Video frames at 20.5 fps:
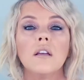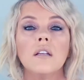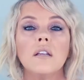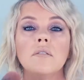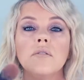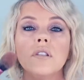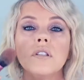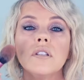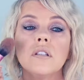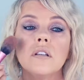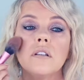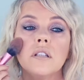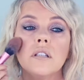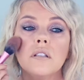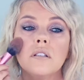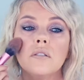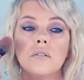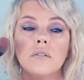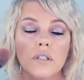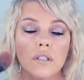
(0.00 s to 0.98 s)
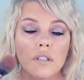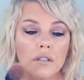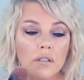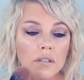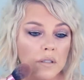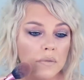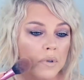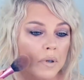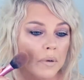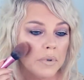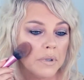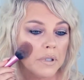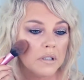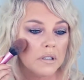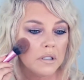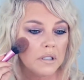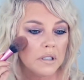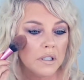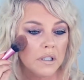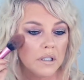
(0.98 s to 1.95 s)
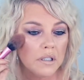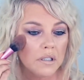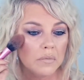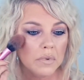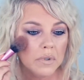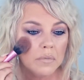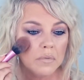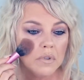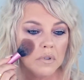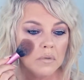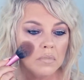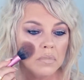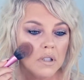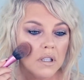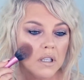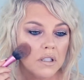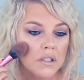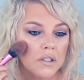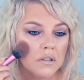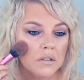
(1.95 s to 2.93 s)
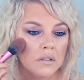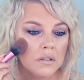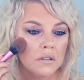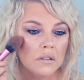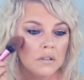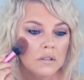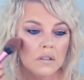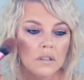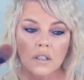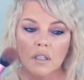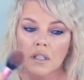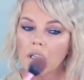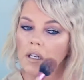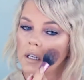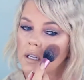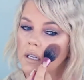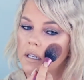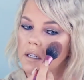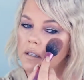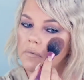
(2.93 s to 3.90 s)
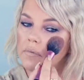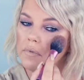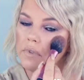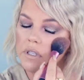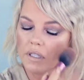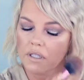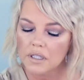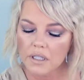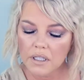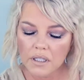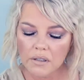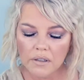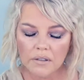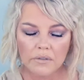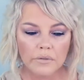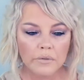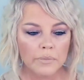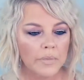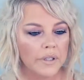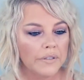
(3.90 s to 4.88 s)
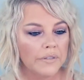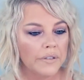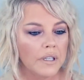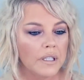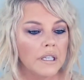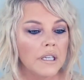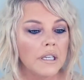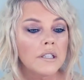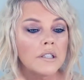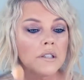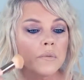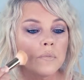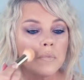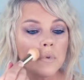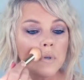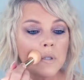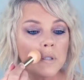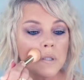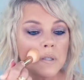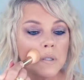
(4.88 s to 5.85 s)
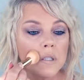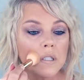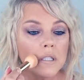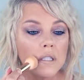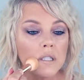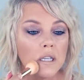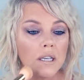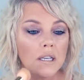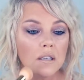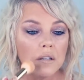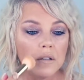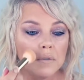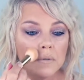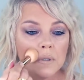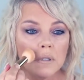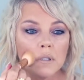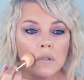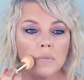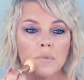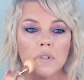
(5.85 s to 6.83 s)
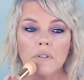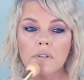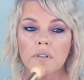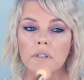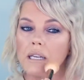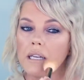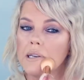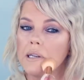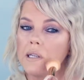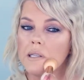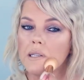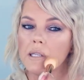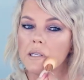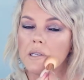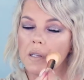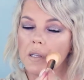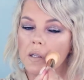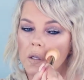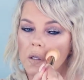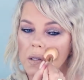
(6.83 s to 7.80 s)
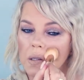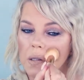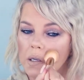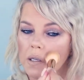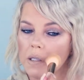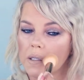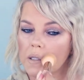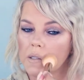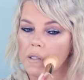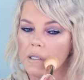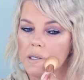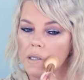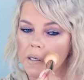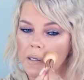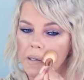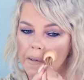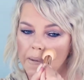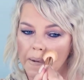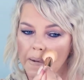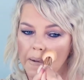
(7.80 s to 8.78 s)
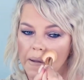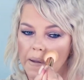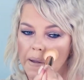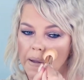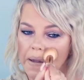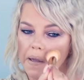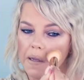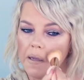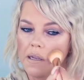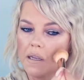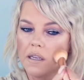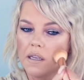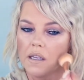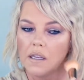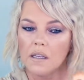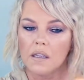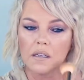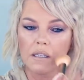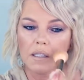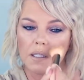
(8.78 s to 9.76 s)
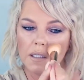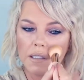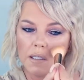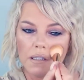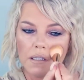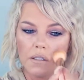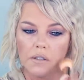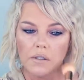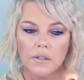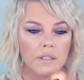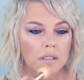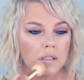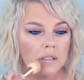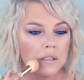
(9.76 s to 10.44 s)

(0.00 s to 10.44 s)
I'm just going in also and just popping a little bit more blush on because I did go with my foundation brush and just take off a little bit of the excess in the lines here, and I did lose a